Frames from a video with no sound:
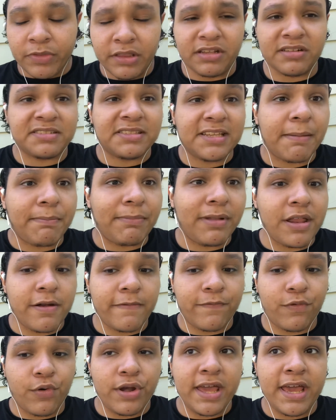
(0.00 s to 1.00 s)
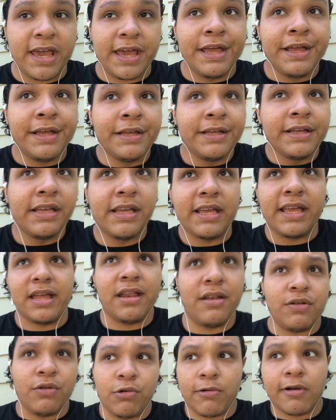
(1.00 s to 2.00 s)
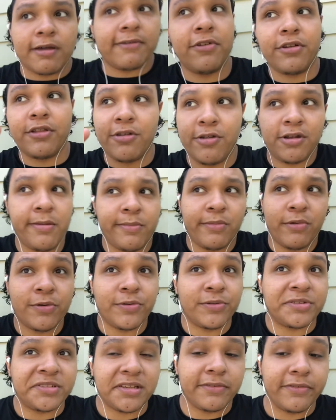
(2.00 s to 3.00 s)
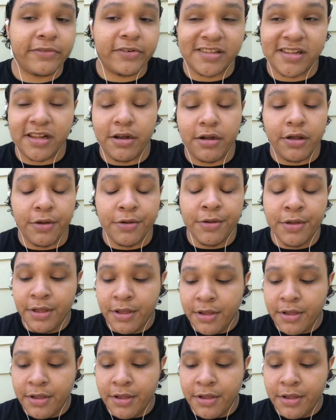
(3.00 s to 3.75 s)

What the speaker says: to stop Leonard Fournette and whoever their number one receiver is. I don't know.